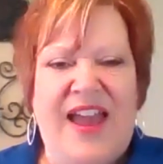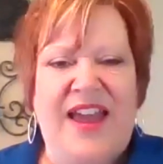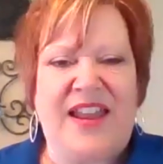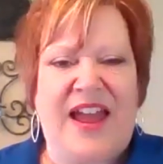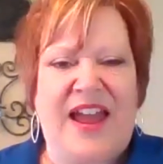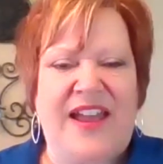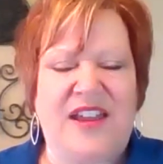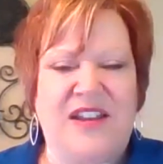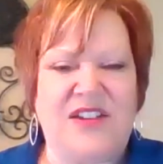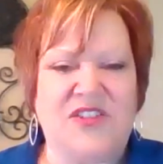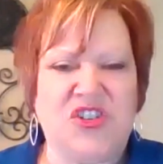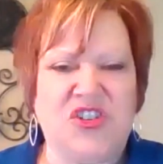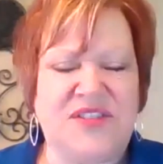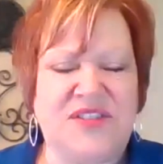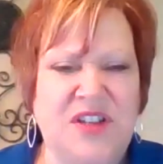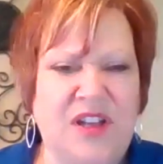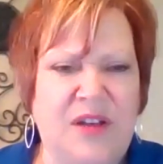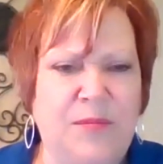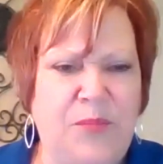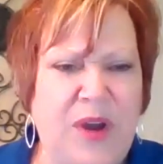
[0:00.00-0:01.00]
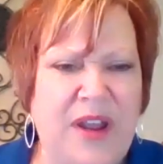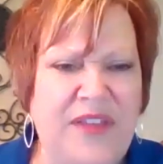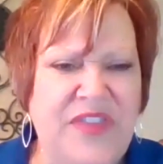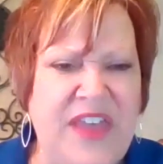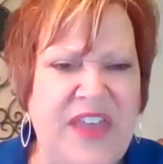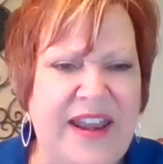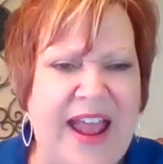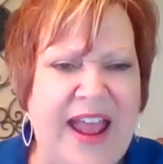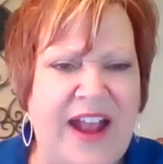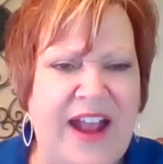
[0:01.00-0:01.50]
And just to break
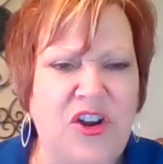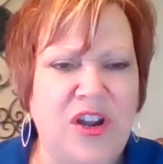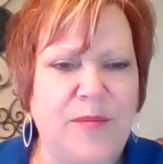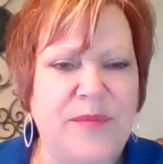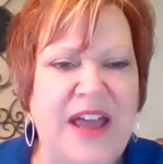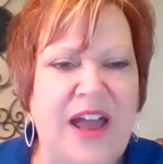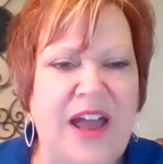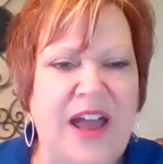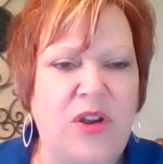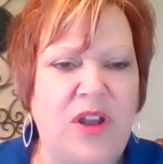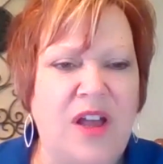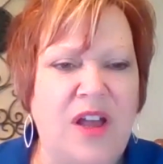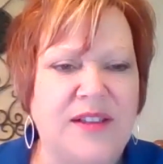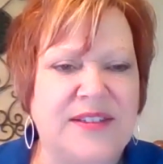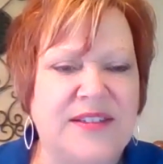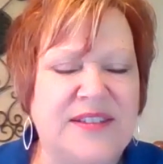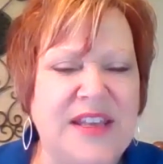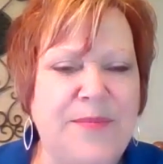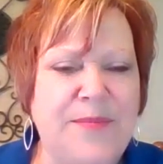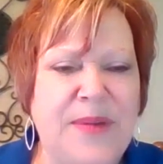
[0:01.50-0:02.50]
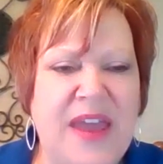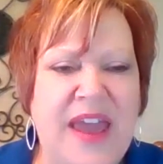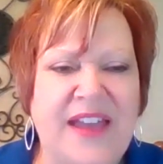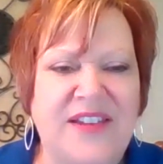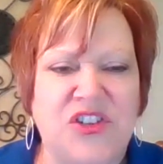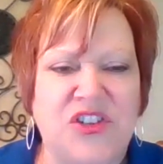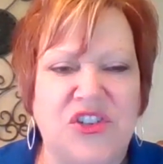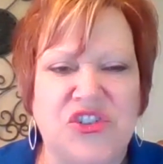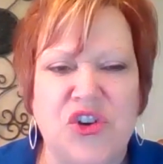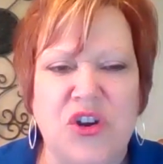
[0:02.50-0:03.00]
that acronym down, a CPA
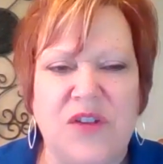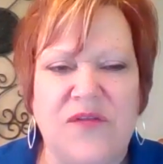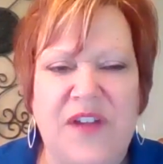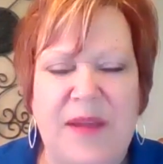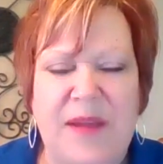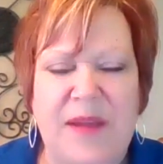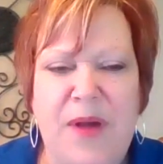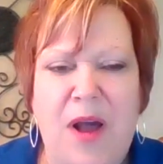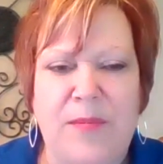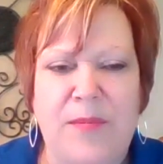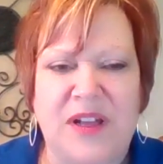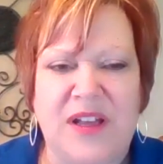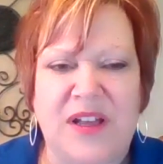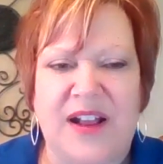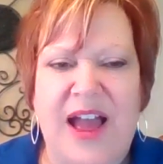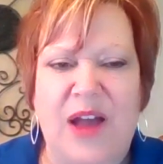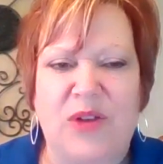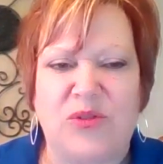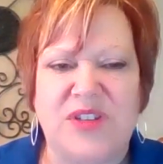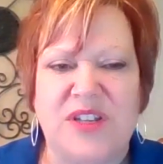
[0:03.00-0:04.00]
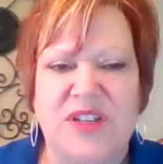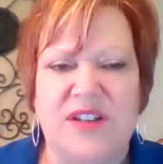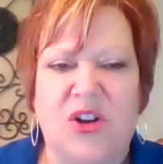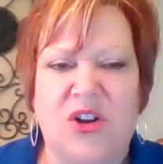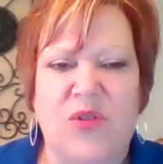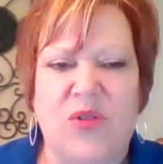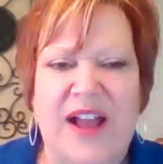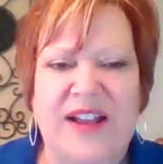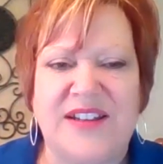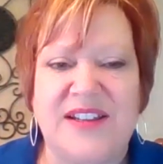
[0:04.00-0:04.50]
is a certified public accountant,
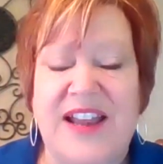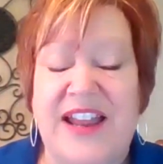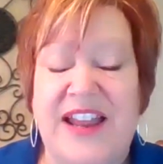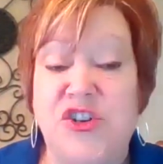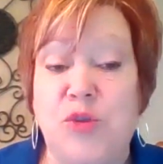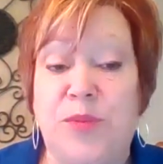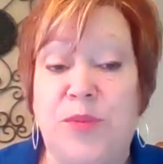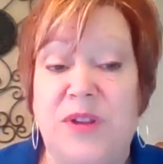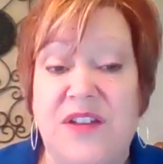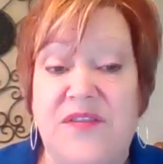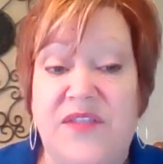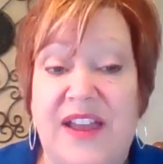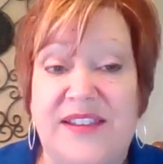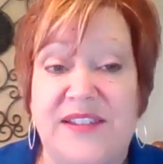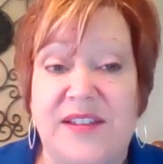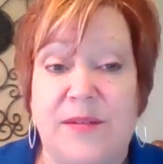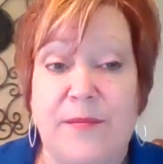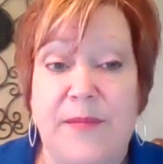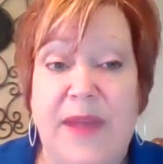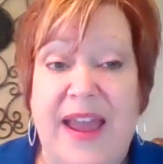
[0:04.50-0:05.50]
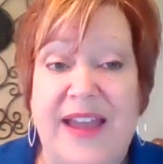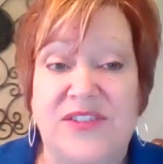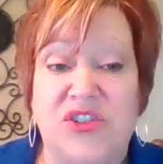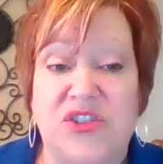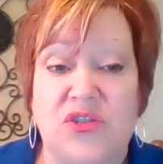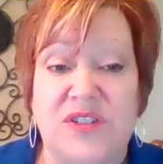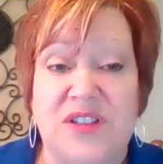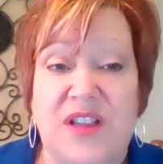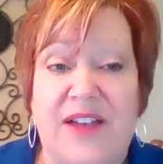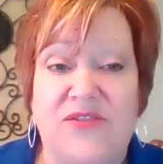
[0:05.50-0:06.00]
correct? And I do believe that's a
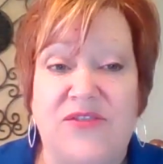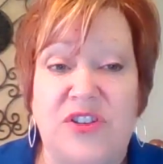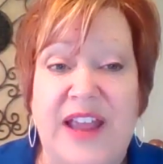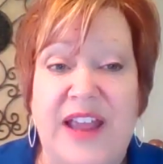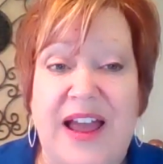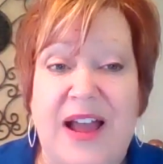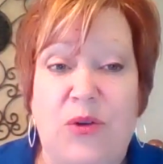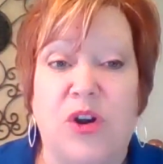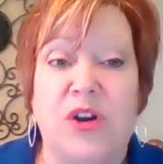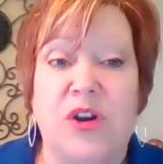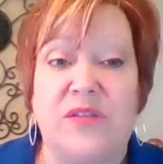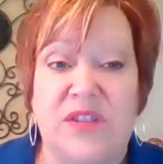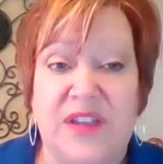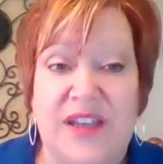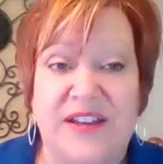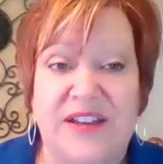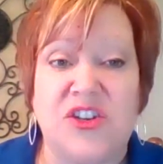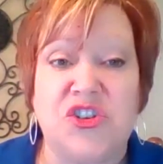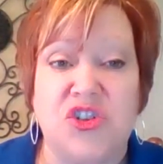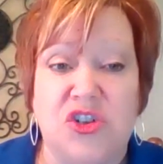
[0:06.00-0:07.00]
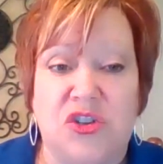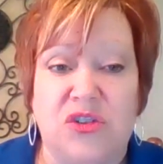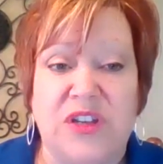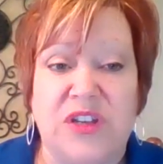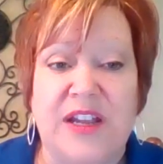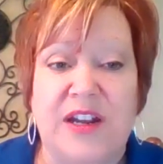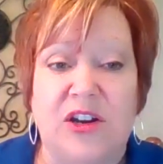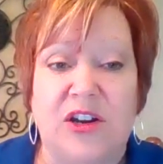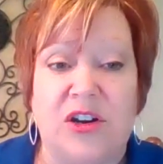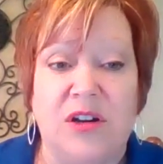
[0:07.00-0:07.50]
master's level now, or the additional
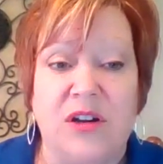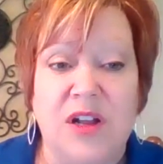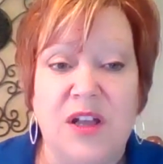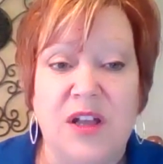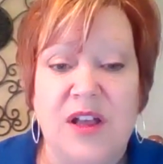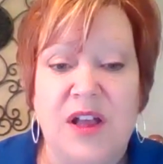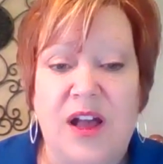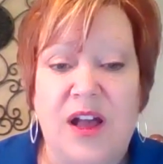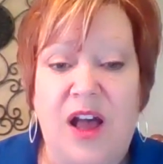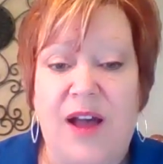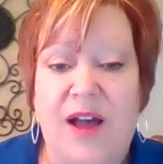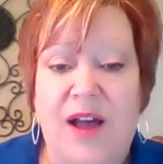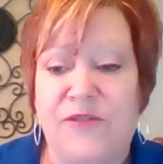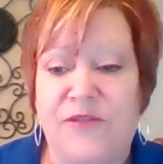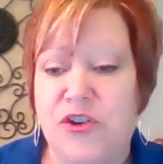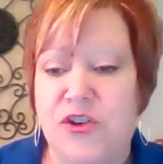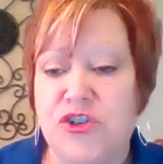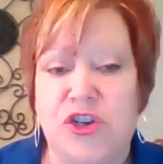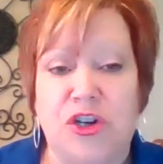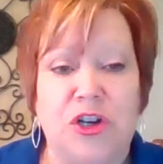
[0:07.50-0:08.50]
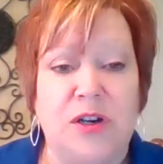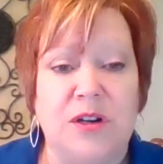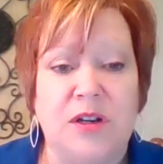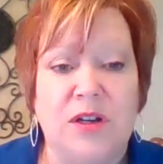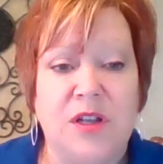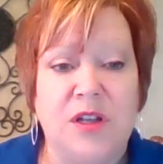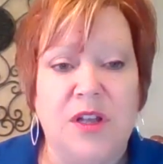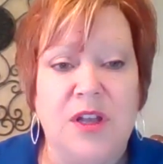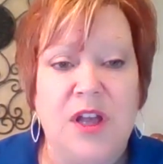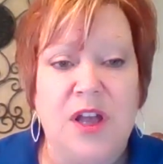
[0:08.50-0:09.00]
year for sure.
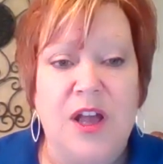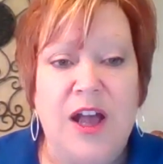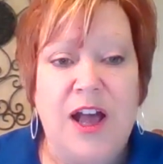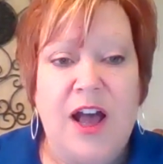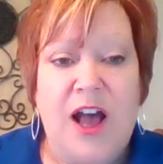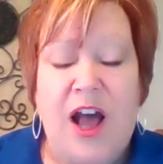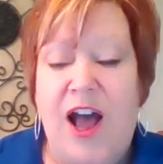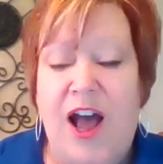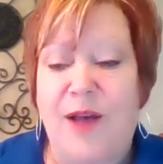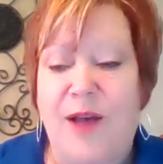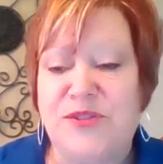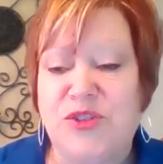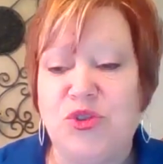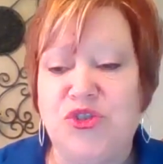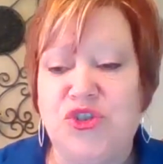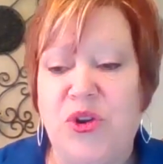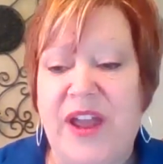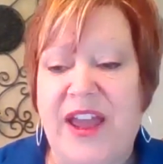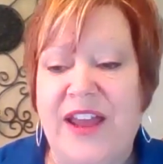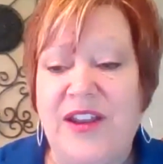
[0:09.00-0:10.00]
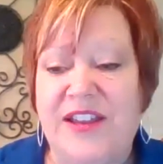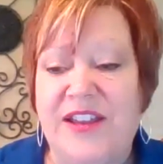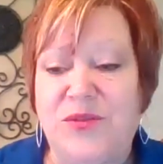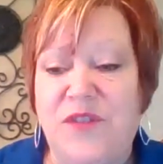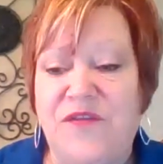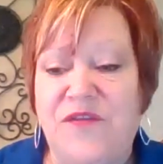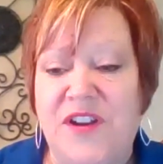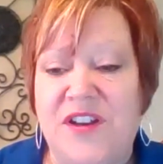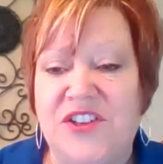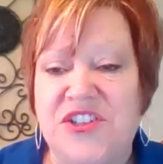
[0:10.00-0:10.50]
So Joanne, as
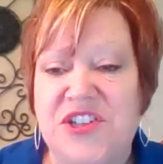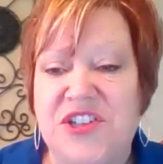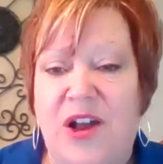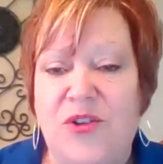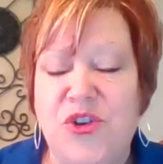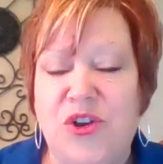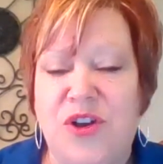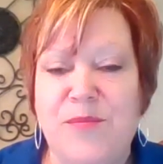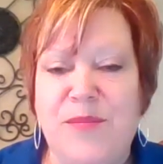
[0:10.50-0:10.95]
we finish out, you